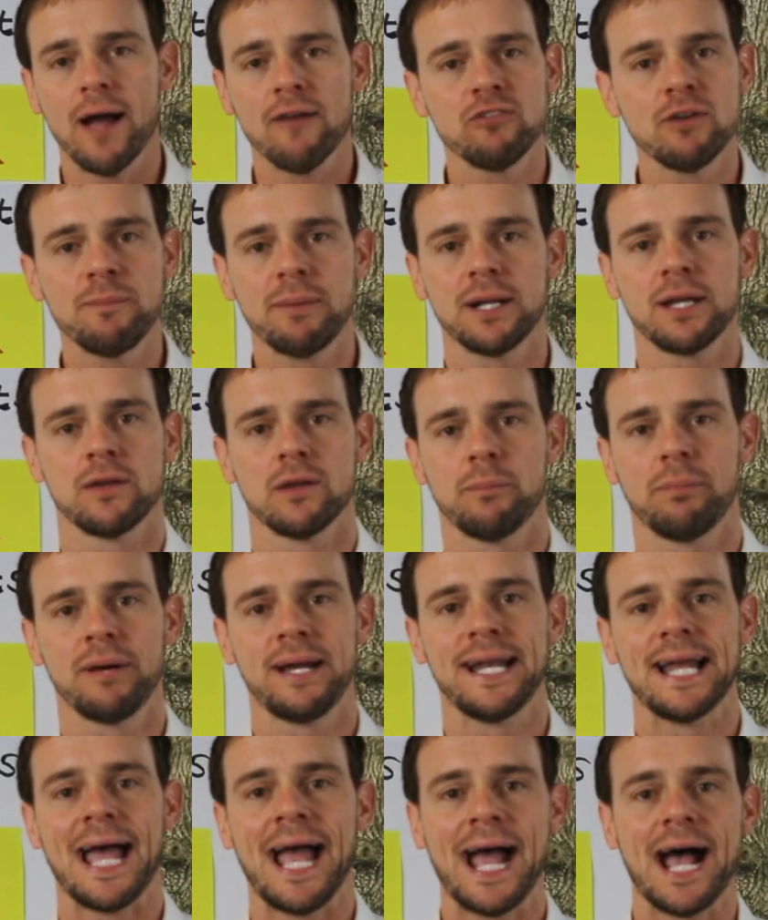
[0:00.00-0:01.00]
everybody on the
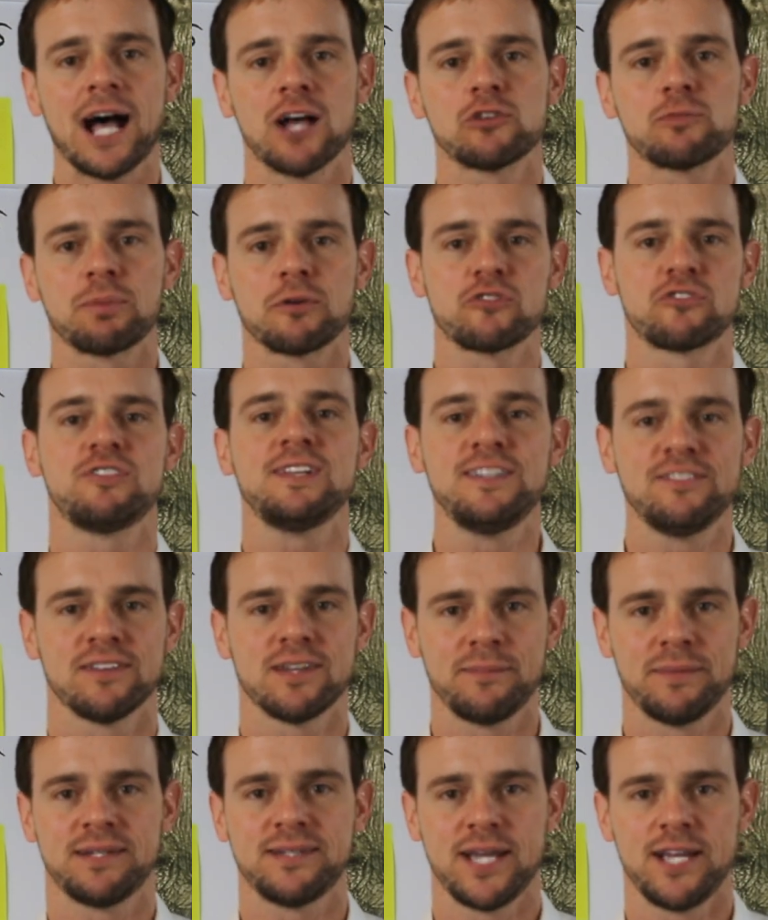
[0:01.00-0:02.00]
planet has perceived
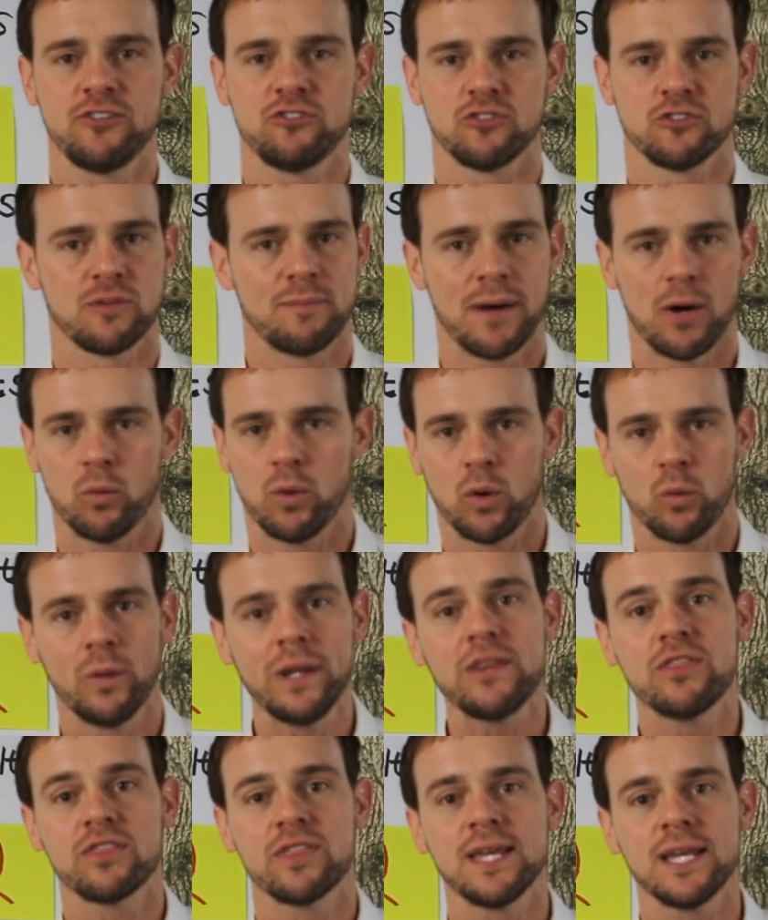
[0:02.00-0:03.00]
limitations about what
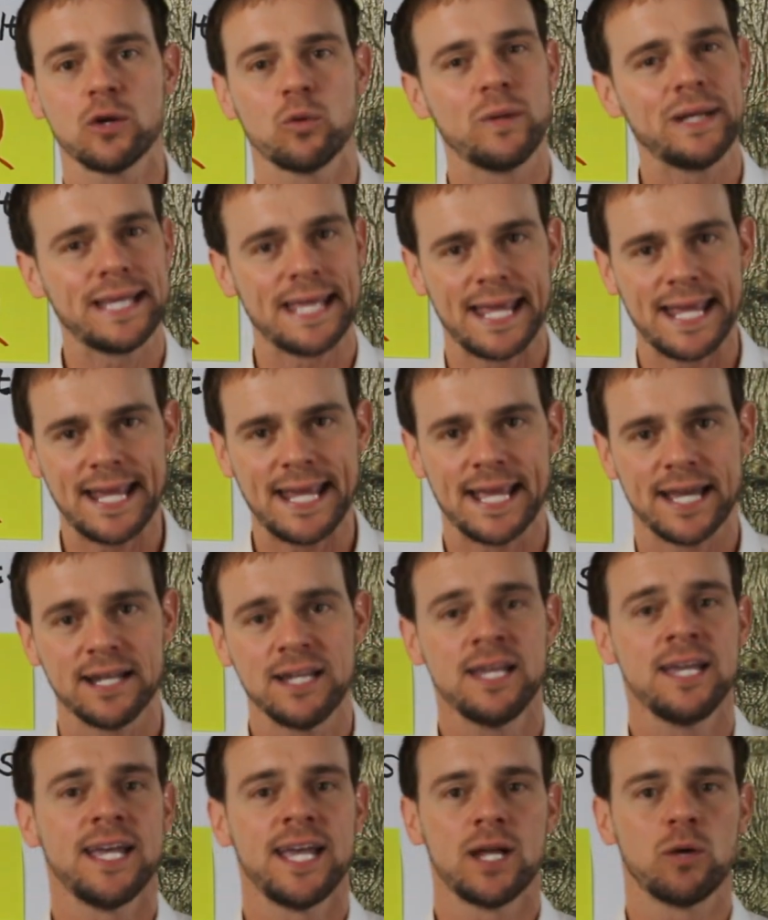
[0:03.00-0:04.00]
we think we
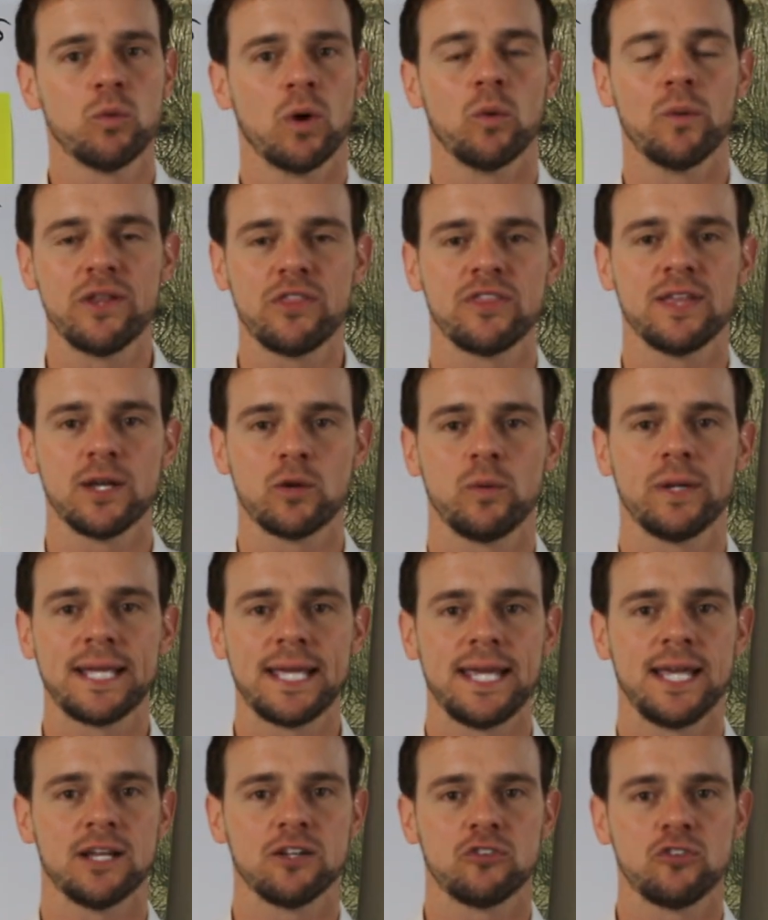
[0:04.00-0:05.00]
can and what we think we
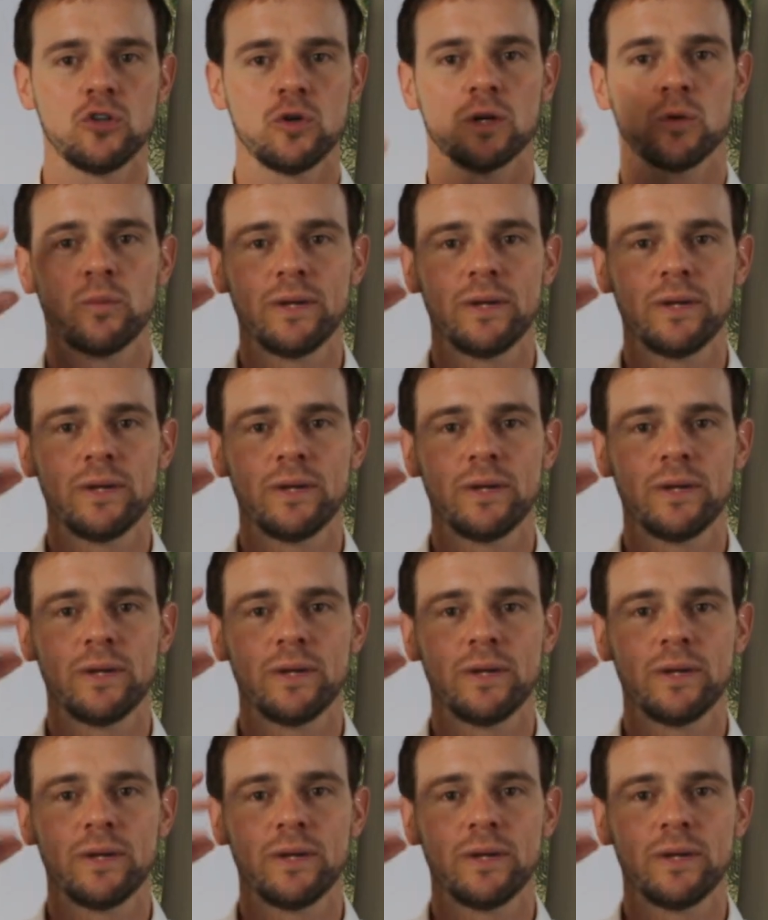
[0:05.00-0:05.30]
can't do.